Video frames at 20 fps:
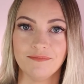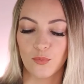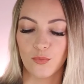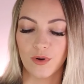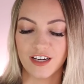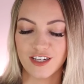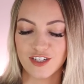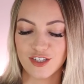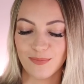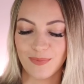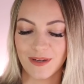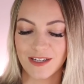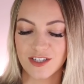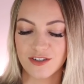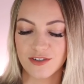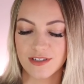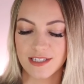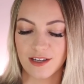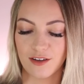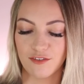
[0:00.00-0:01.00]
Where did you
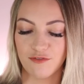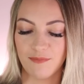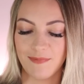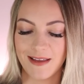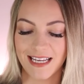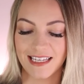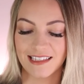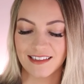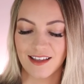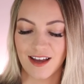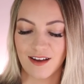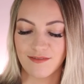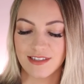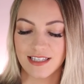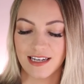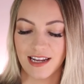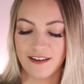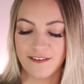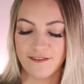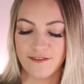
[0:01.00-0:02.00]
picture yourself being in life
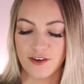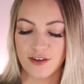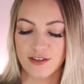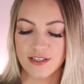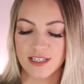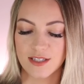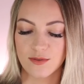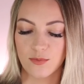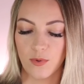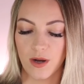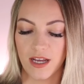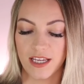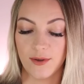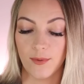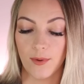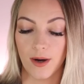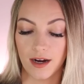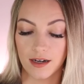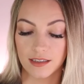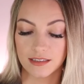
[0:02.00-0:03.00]
today versus where
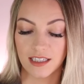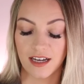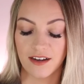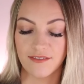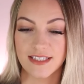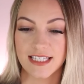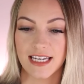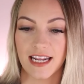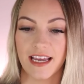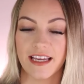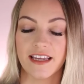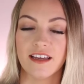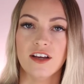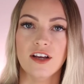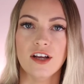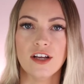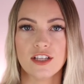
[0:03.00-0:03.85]
you are in life today?